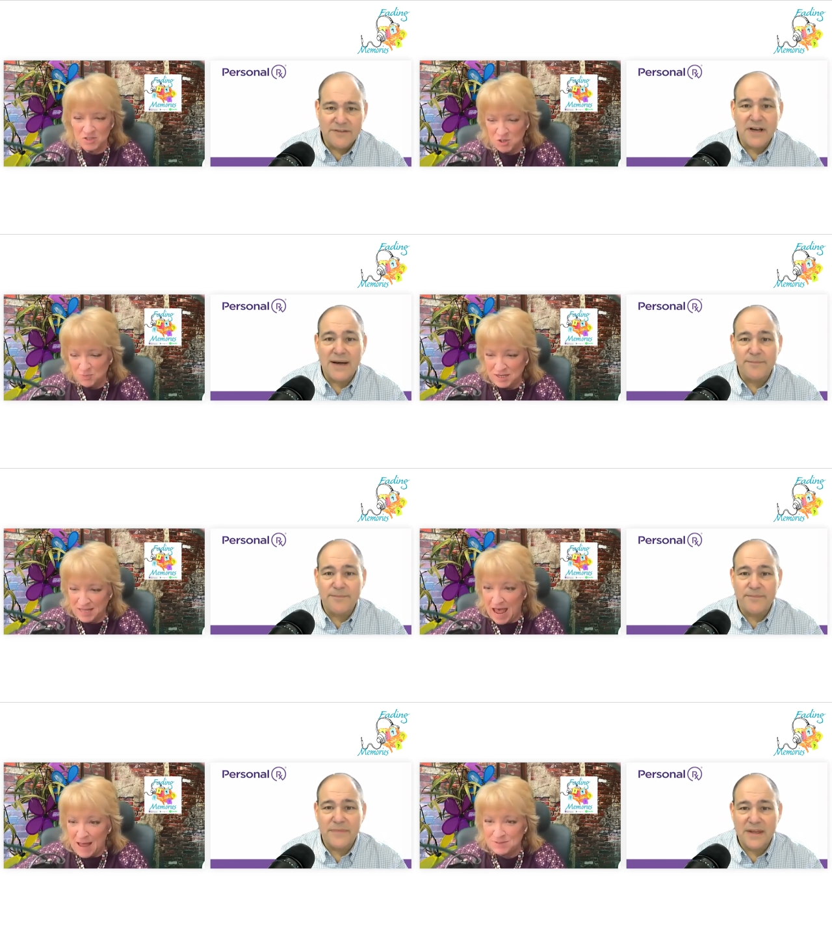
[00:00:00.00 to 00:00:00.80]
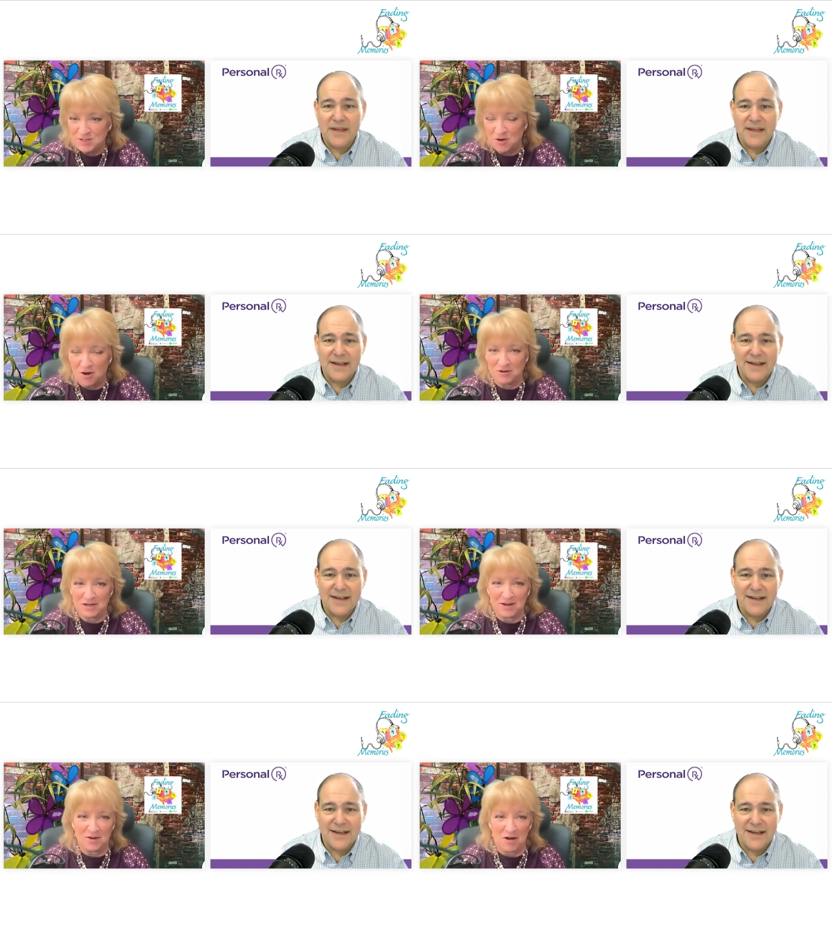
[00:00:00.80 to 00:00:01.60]
Speaker 1: stupid com- caps that are hard
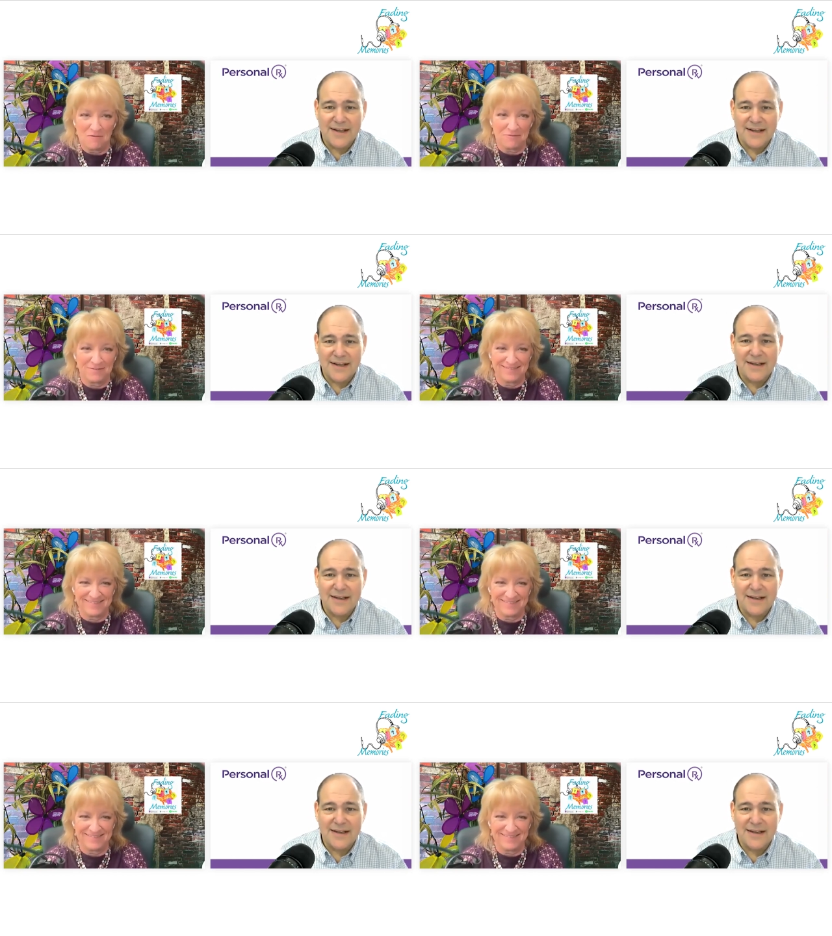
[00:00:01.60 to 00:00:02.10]
to get off.